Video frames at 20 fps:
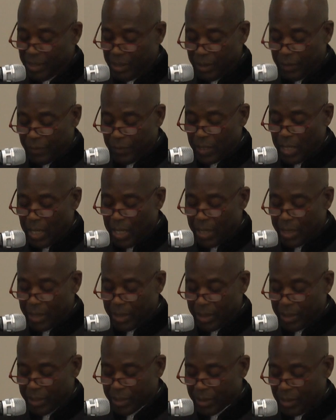of
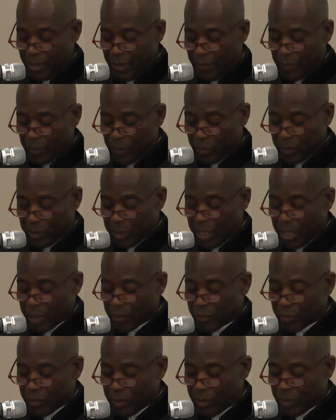non-theosophical
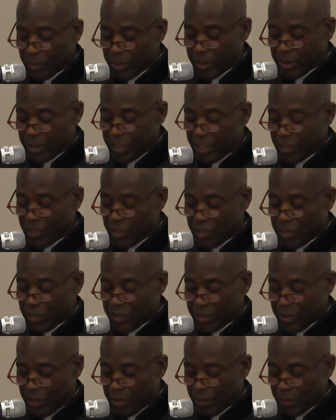doctrine with teachings
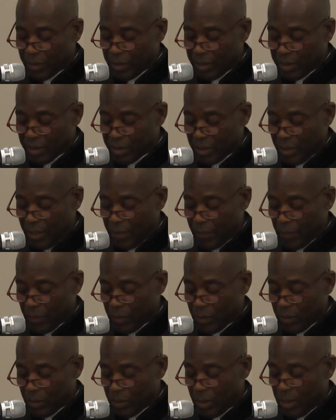that are
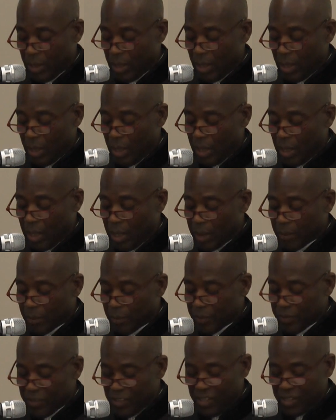theosophical and
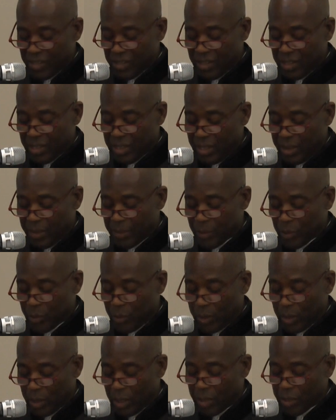presenting them to
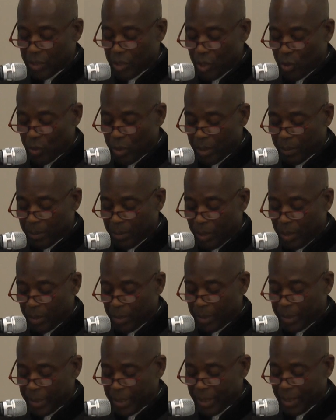an unknowing
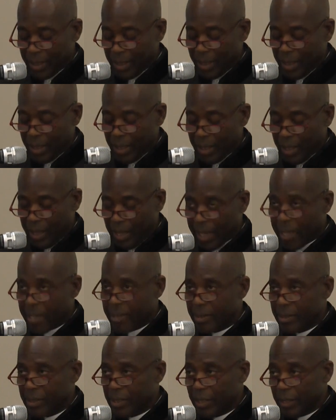public
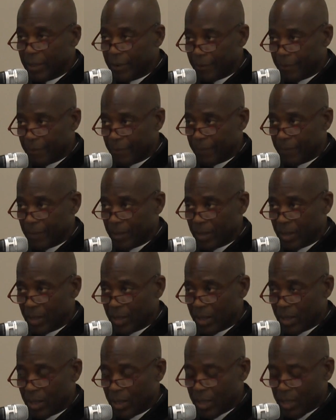as if
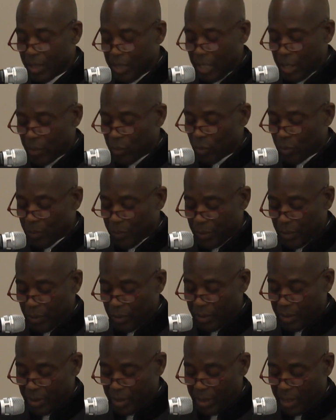they were pure
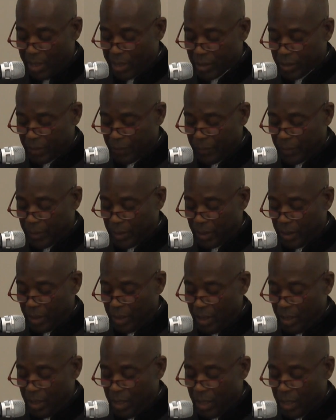theosophy,
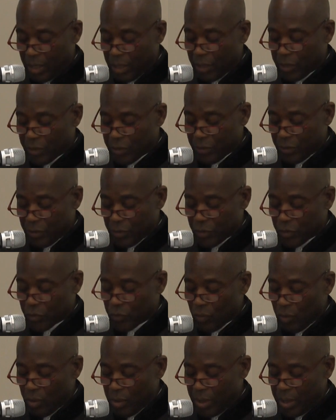thus
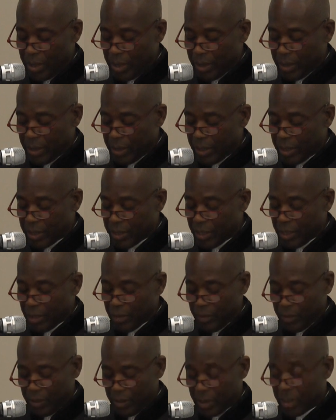destroying the
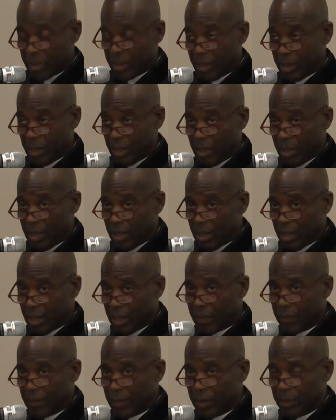integrity
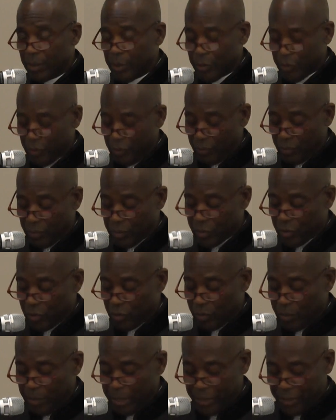of the original
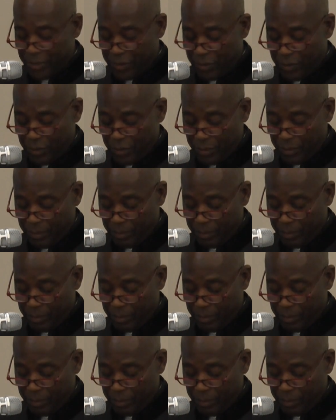message.